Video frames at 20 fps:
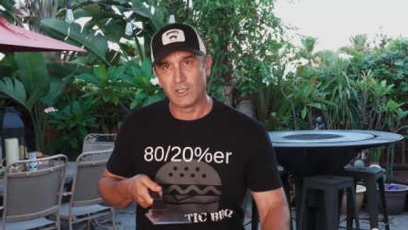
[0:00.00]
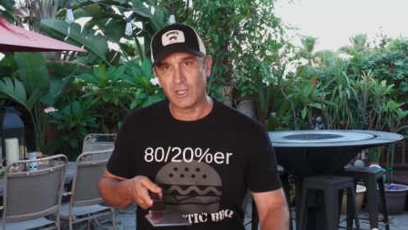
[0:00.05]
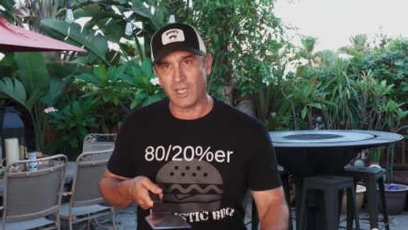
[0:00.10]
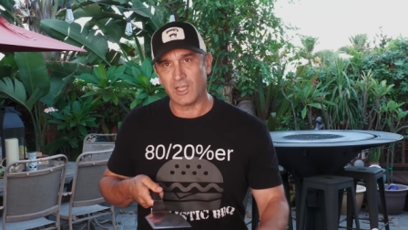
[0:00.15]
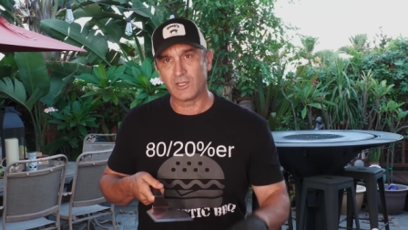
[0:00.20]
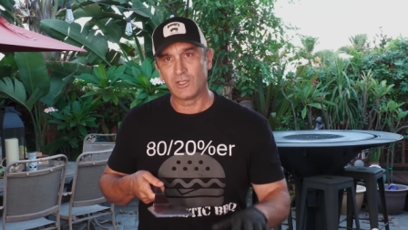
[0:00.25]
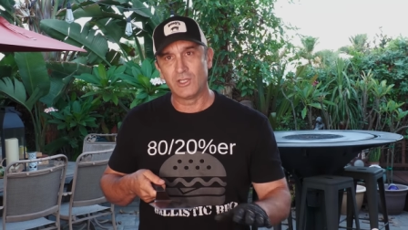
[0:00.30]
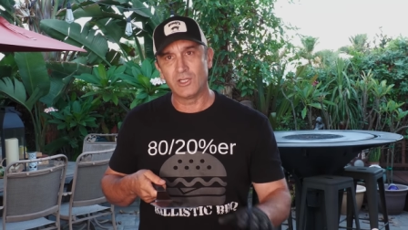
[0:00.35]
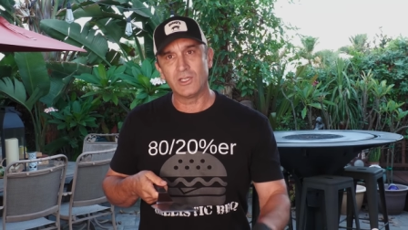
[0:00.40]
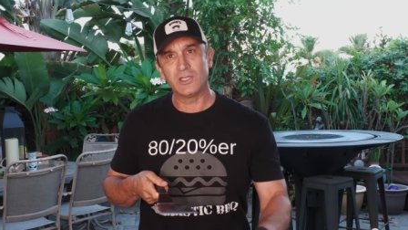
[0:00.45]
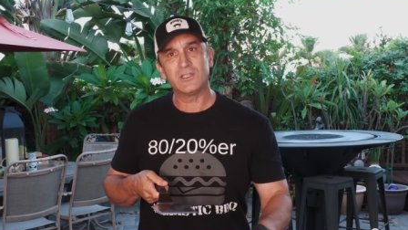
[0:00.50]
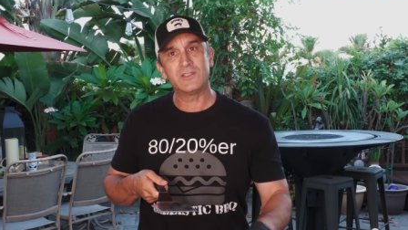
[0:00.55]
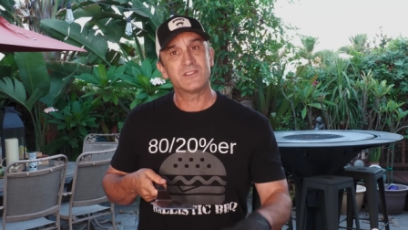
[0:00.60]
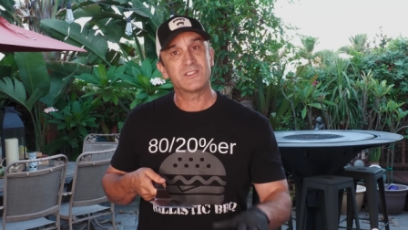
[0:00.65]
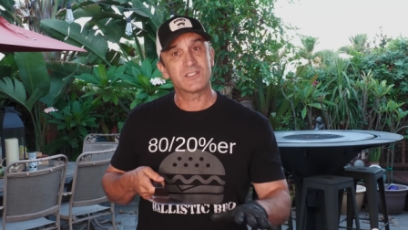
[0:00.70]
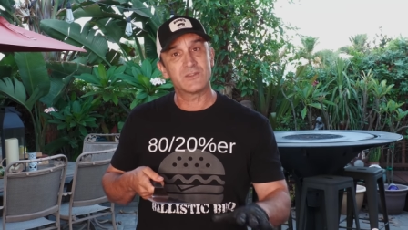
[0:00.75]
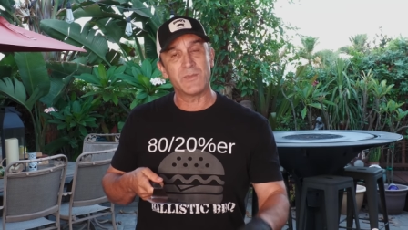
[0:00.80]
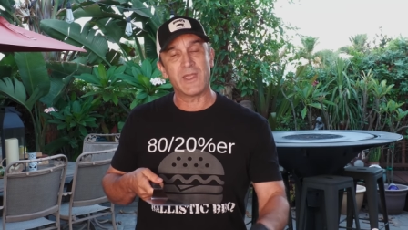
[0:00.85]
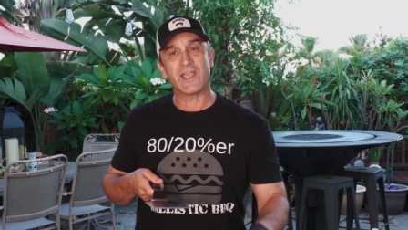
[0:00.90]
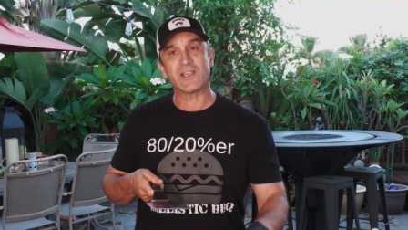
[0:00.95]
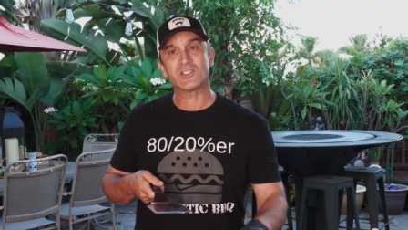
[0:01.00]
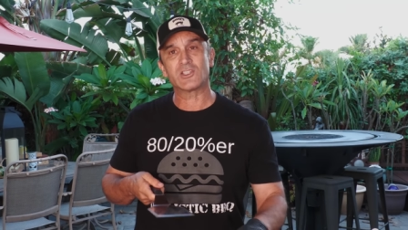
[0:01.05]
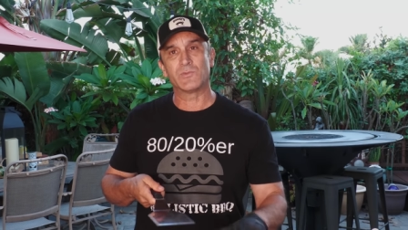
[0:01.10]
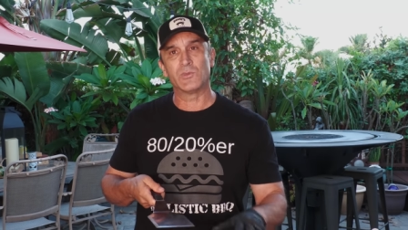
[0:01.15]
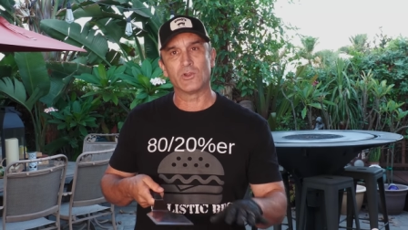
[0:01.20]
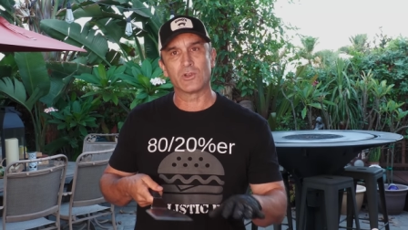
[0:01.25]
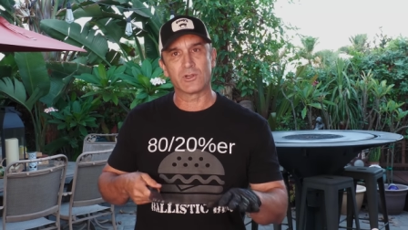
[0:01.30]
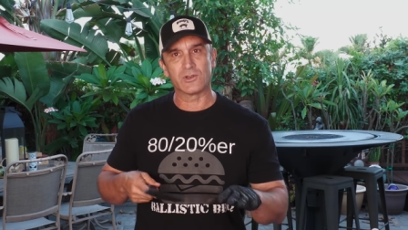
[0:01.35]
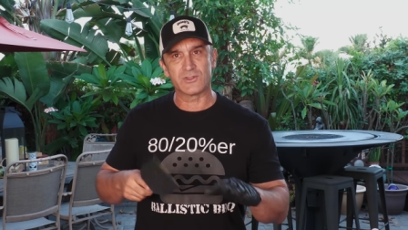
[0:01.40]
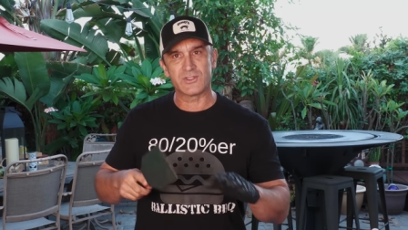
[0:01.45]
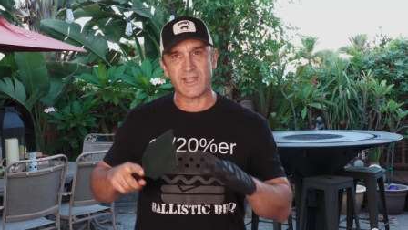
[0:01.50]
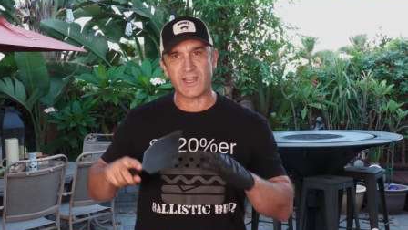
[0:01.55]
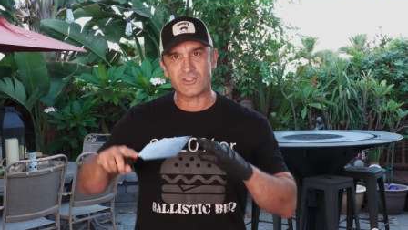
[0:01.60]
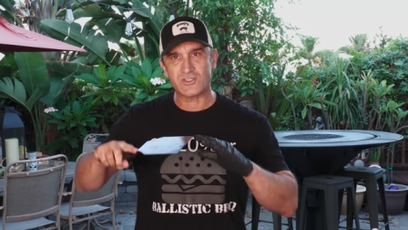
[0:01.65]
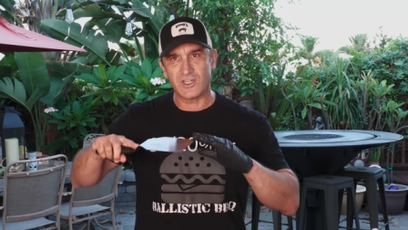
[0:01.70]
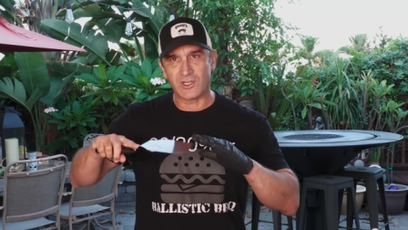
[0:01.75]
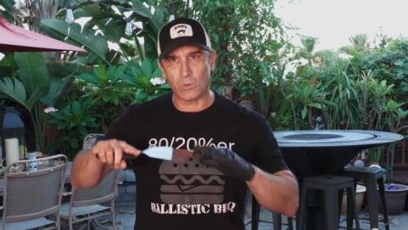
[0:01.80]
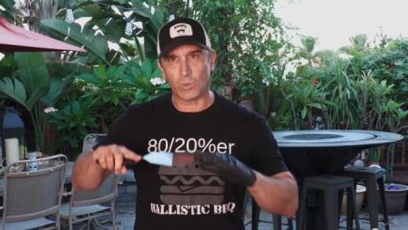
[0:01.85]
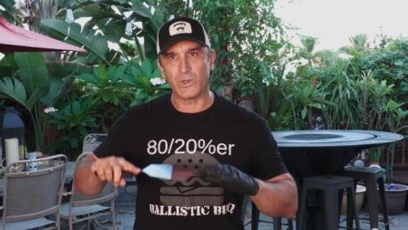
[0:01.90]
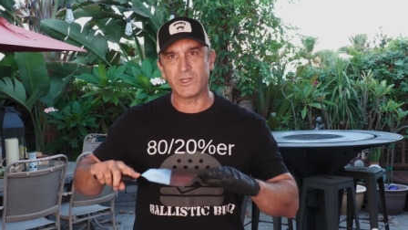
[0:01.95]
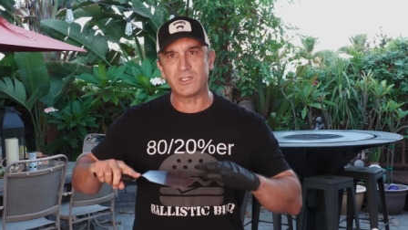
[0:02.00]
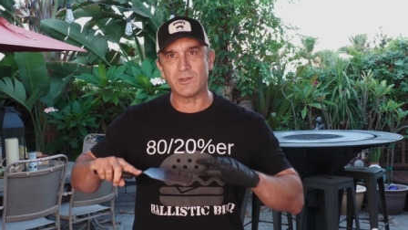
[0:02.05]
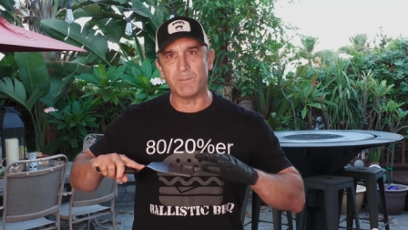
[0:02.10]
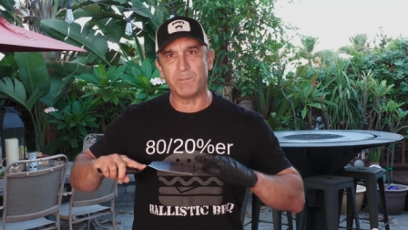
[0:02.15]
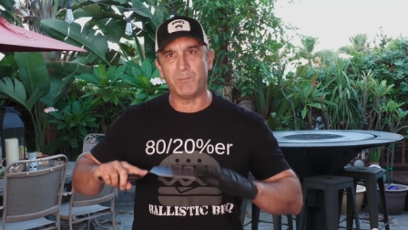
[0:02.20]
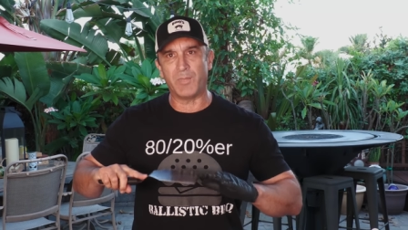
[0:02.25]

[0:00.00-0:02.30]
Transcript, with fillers: a good smash burger is actually going to